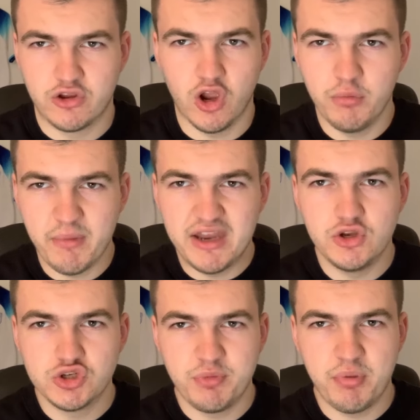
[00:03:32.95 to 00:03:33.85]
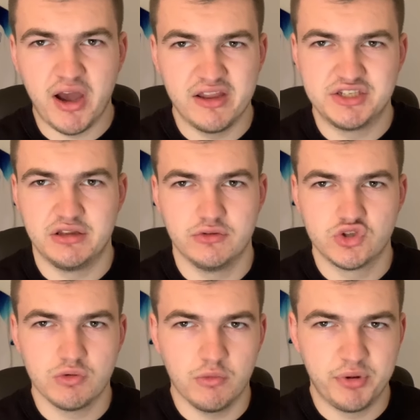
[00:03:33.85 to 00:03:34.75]
Kobbie Mainoo should be part of this England
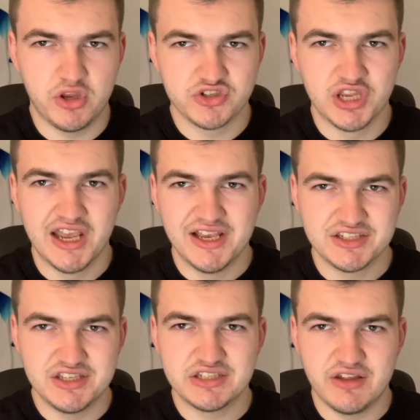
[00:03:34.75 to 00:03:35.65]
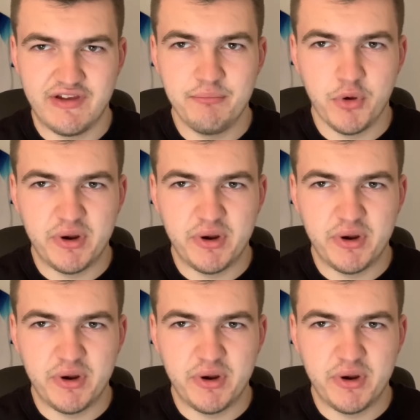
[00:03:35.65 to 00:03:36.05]
squad because since November,